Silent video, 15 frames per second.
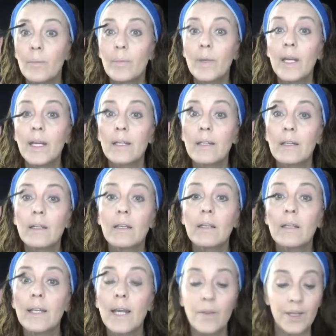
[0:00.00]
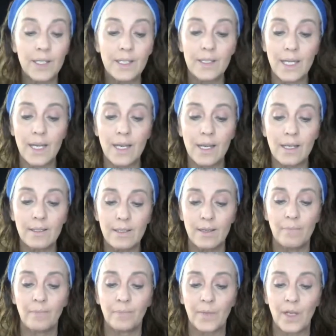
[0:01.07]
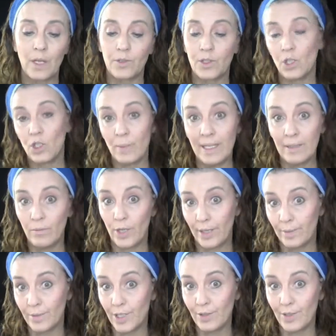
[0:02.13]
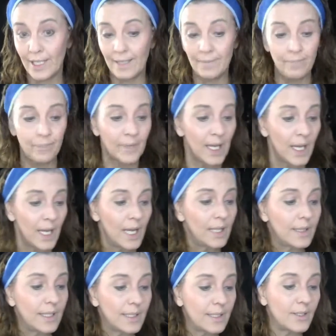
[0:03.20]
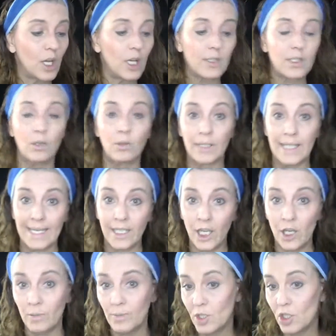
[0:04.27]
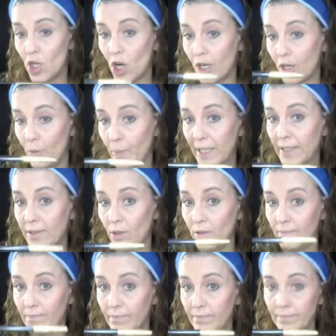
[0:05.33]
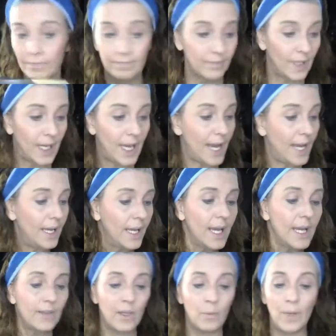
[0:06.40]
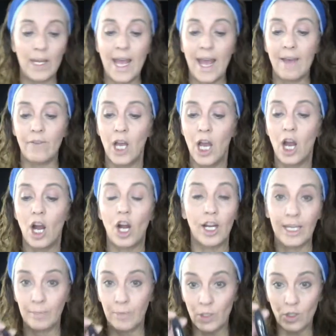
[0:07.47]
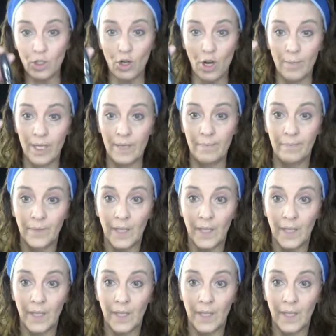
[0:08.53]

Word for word: But now this is, oh, excuse me, what I was using. This is also Lancome's charcoal pencil. Okay. Then we have our Drama,